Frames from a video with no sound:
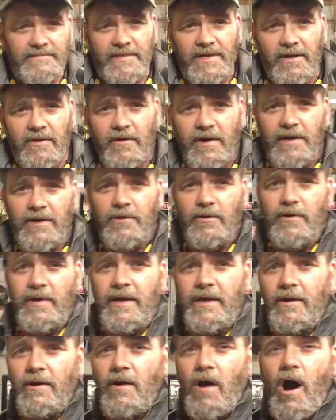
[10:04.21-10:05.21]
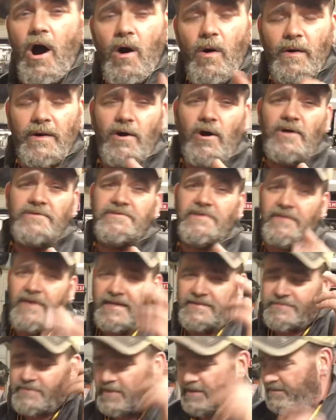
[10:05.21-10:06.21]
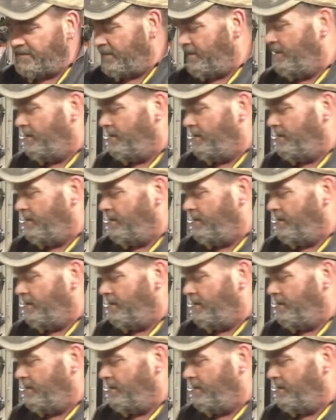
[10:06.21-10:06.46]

and a great new year. Oh, and also, that's what